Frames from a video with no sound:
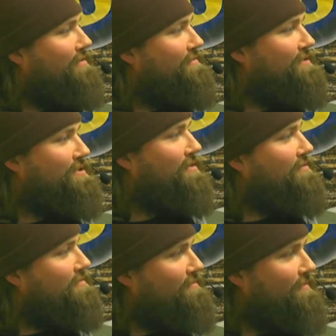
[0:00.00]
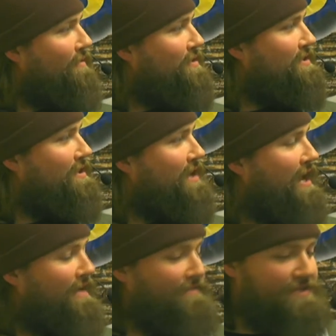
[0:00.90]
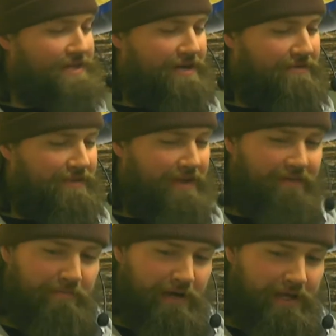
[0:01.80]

so fortunate to have and share with everybody.